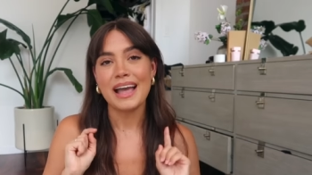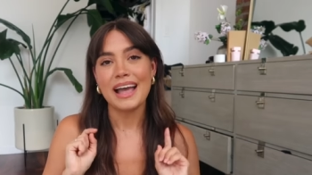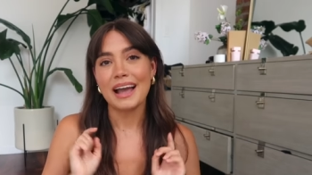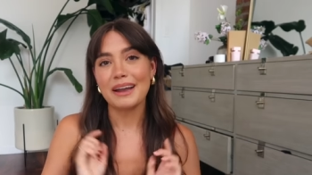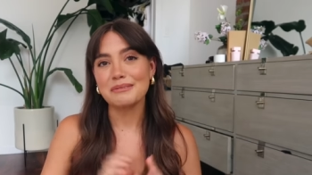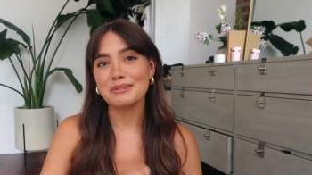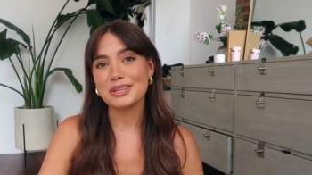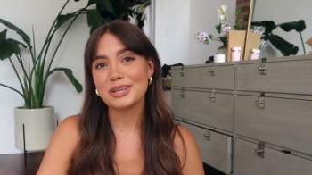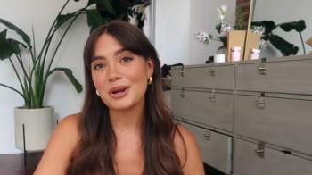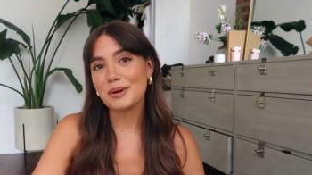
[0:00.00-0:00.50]
I
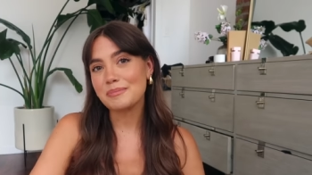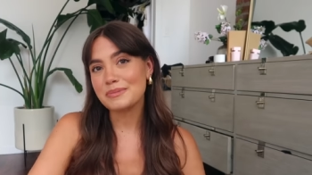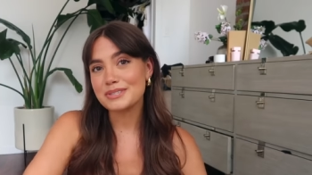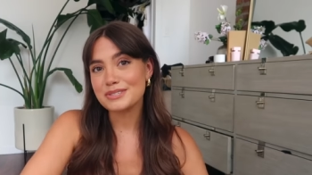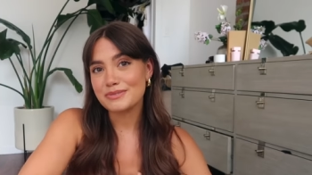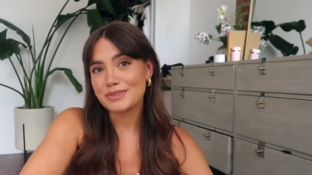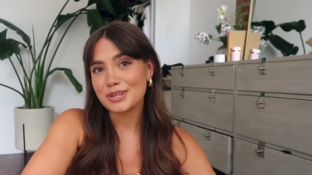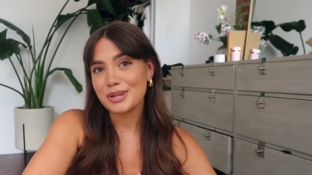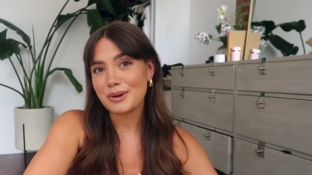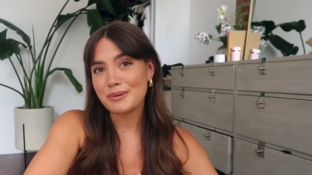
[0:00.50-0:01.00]
really hope this
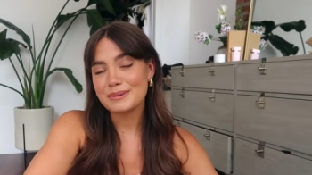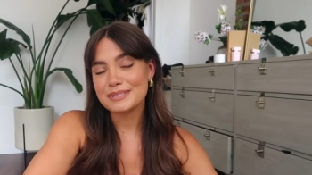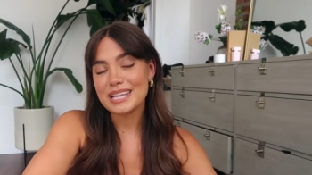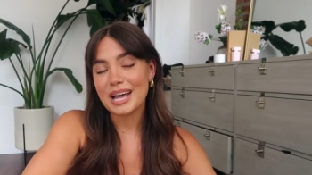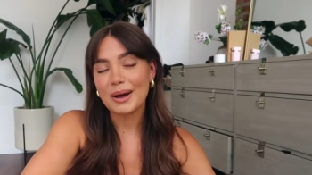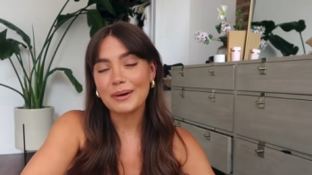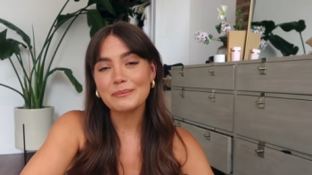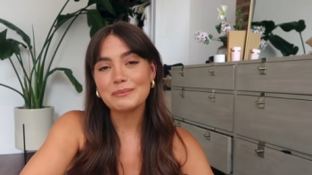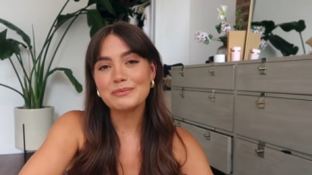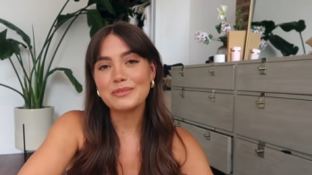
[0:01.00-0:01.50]
video was
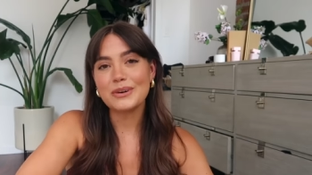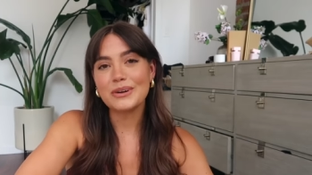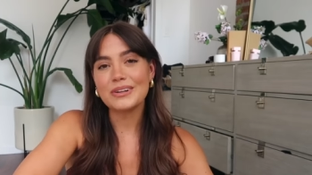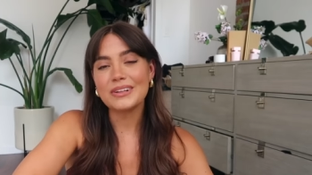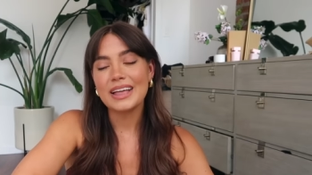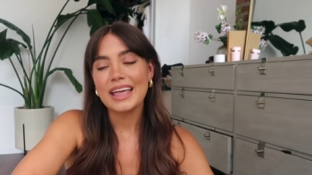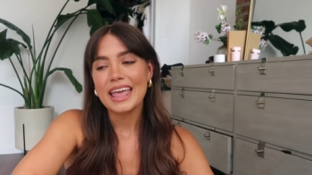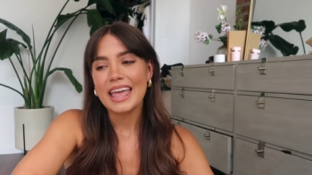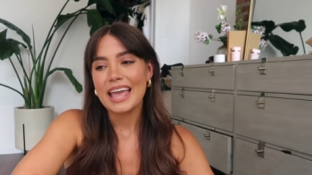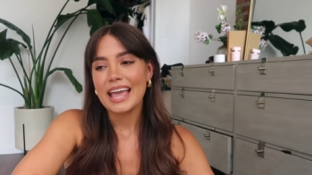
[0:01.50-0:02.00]
helpful